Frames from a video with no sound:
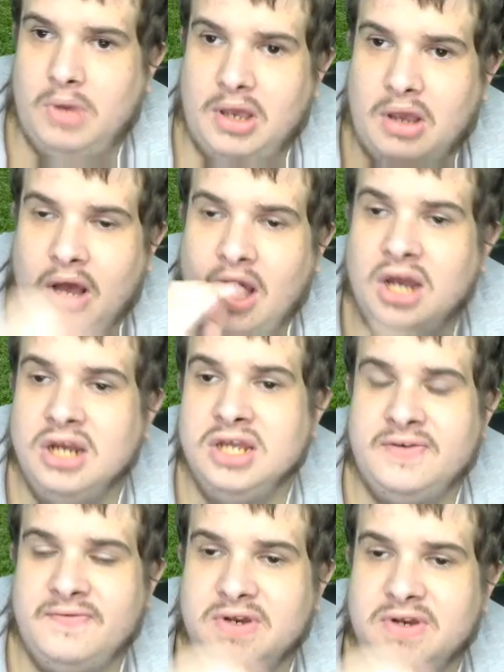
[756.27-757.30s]

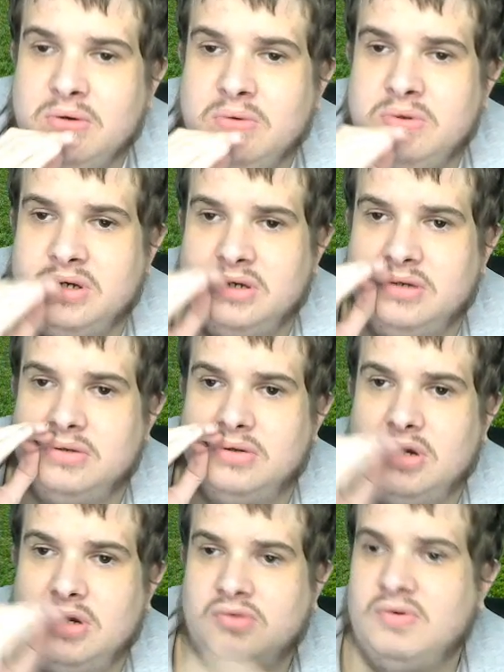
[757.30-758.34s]
Huddersfield,
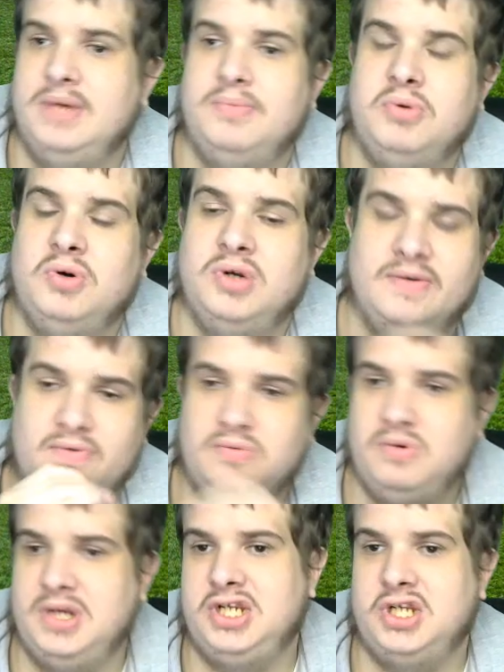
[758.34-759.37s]
a great point, I've
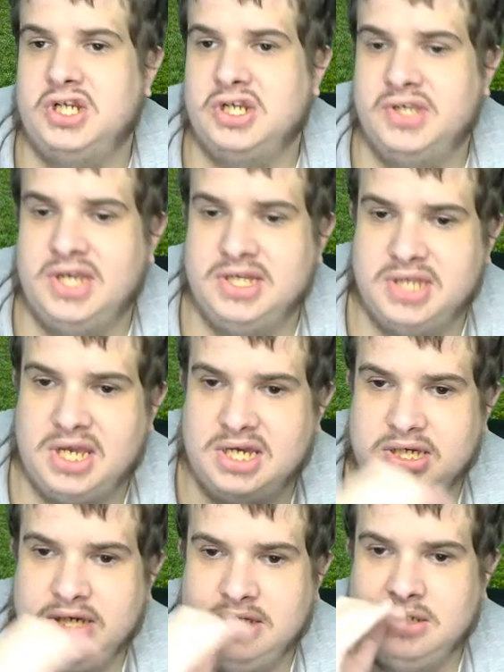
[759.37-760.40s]
already just said
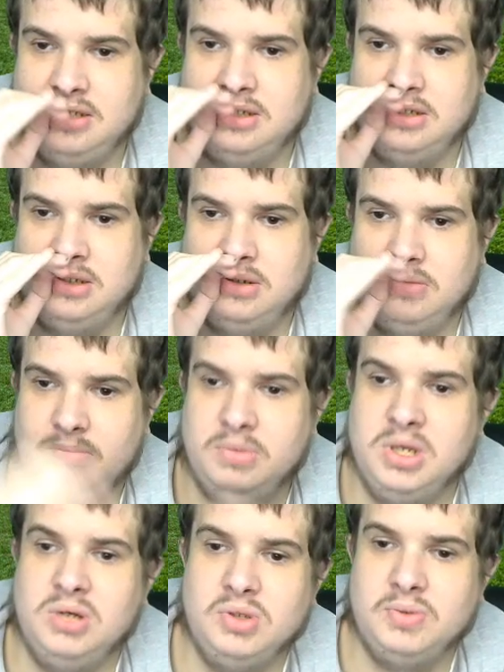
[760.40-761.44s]
that.
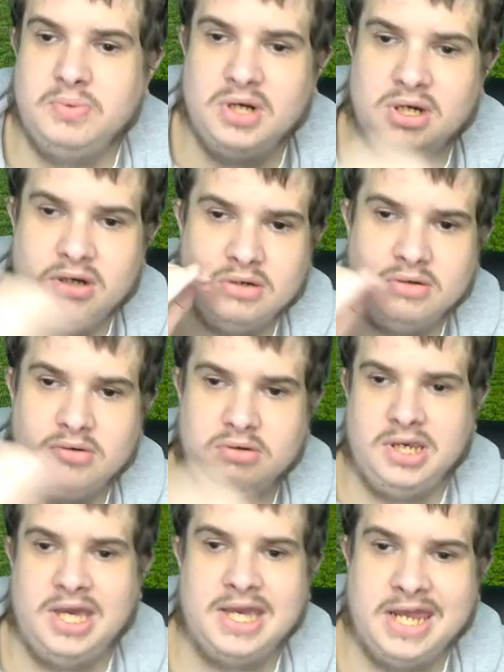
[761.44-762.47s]
Middlesbrough
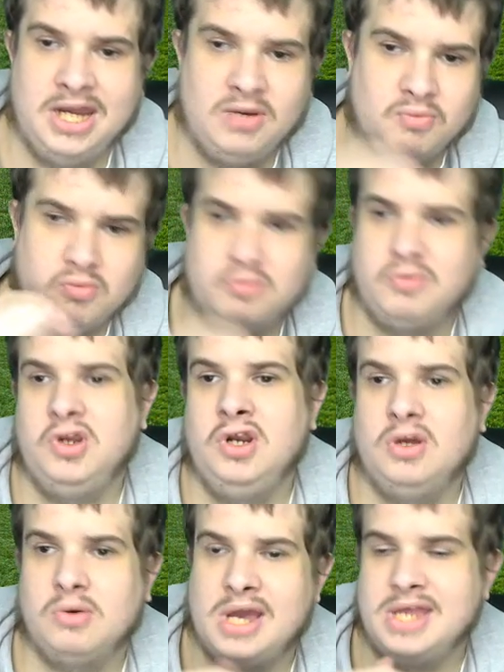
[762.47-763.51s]
yeah, you know, you
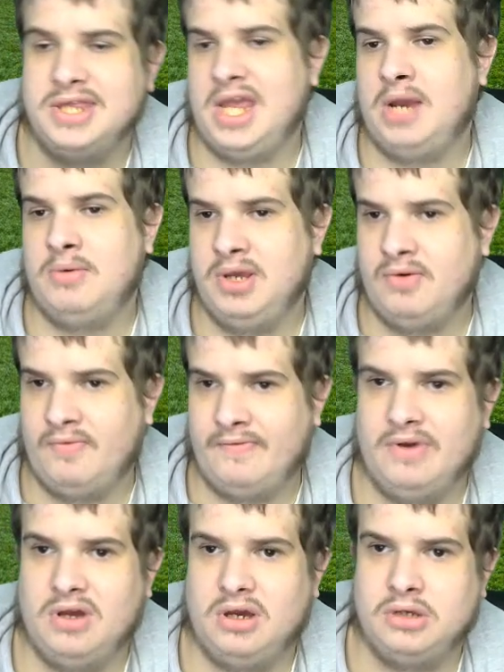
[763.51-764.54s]
know, going downhill
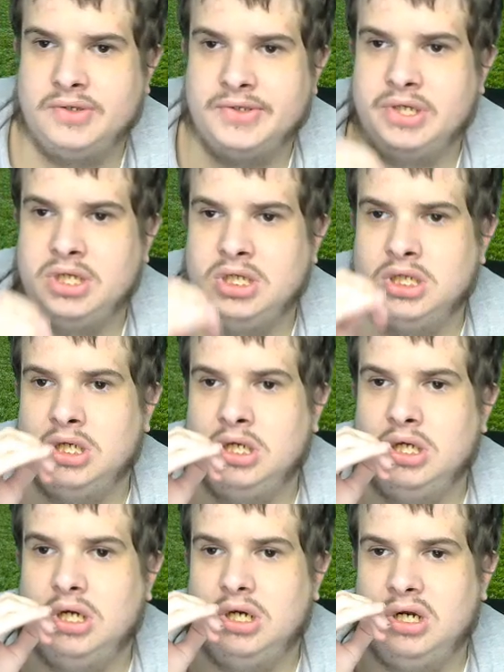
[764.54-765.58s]
fast.
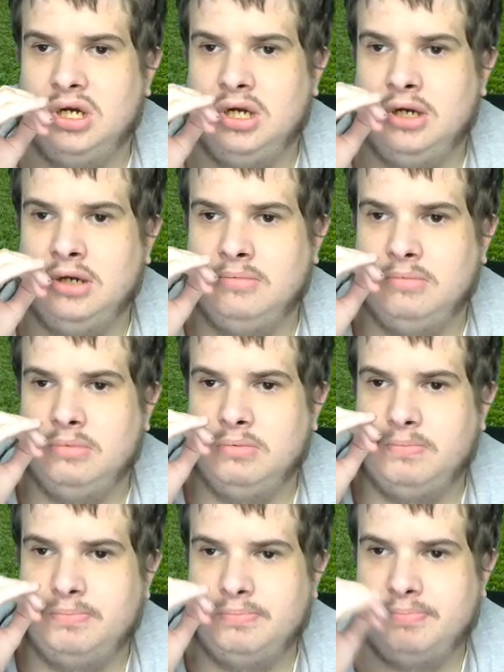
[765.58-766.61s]
Um,
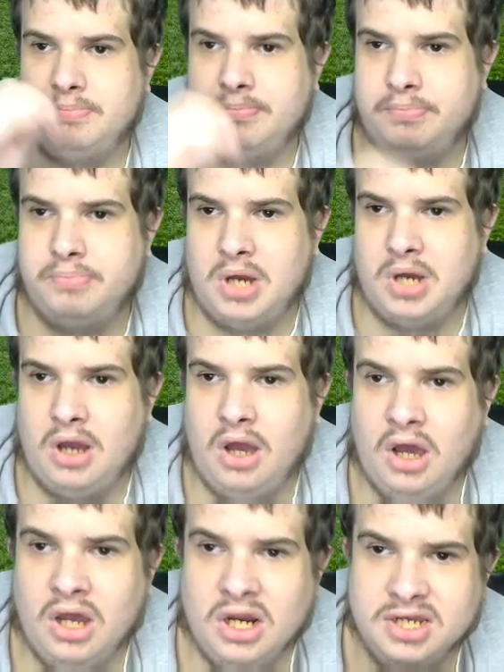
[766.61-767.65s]
but
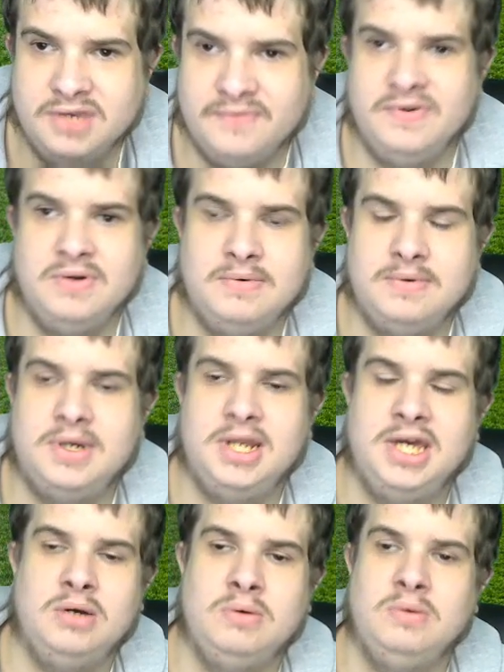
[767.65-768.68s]
Huddersfield
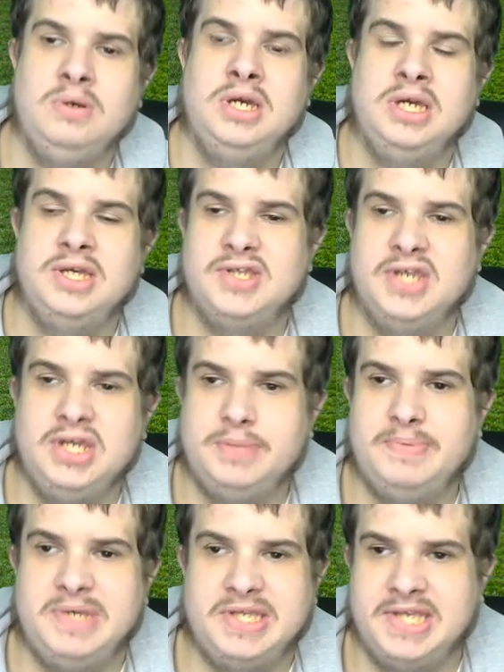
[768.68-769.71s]
now seem to
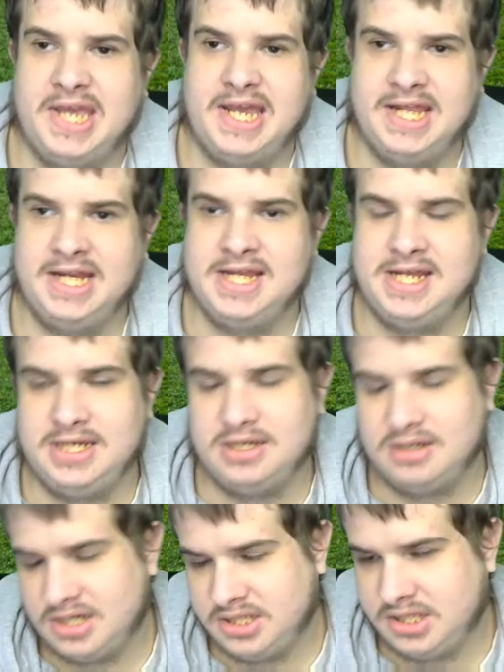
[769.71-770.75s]
be settling
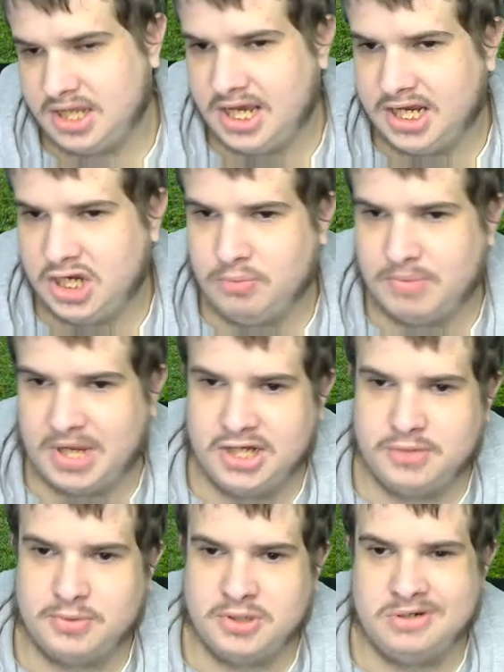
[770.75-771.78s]
in under their new
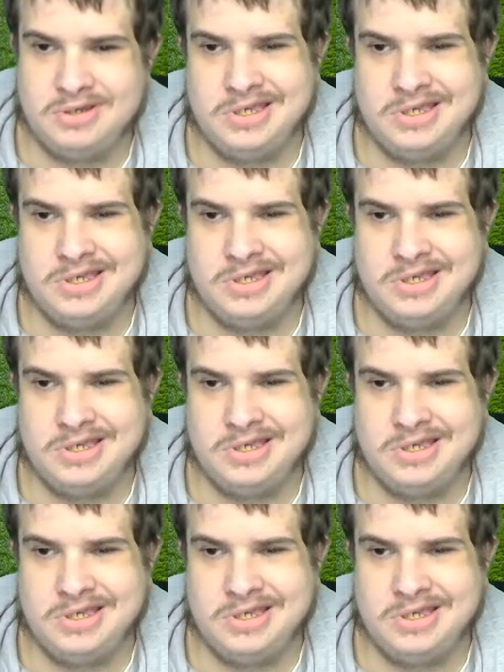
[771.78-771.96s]
management.